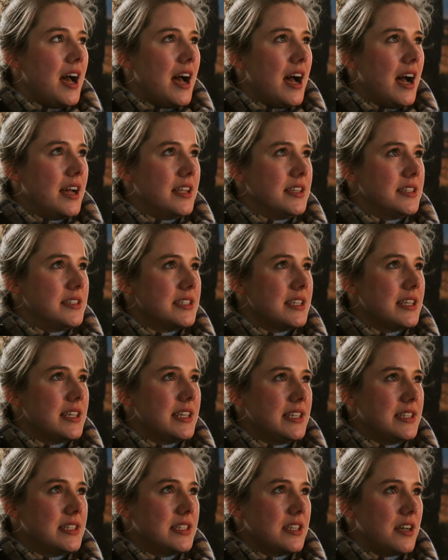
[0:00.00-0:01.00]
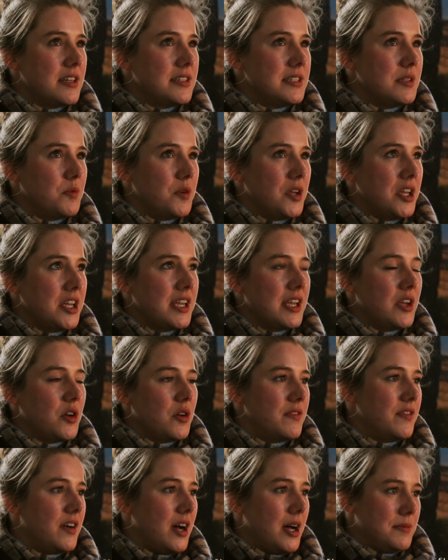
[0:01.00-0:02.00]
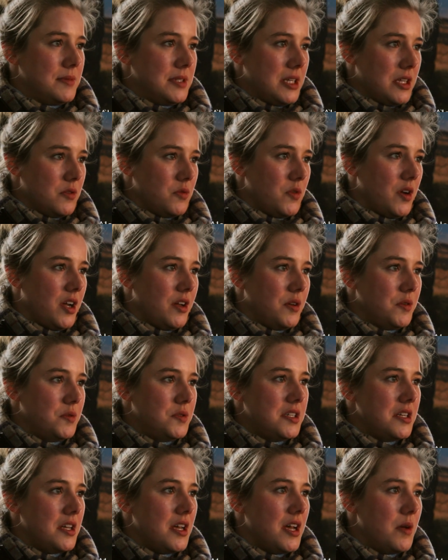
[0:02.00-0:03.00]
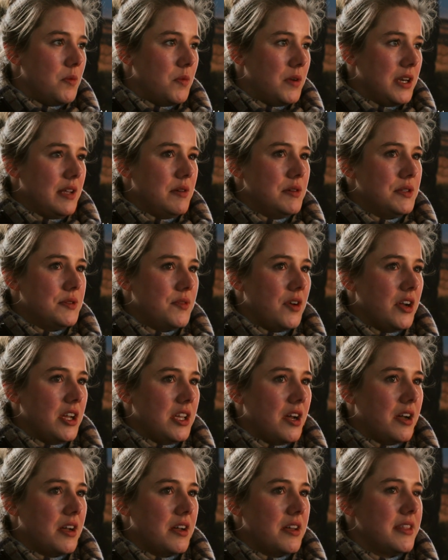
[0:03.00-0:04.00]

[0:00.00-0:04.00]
and he started working on a farm down the road um, when he was very young.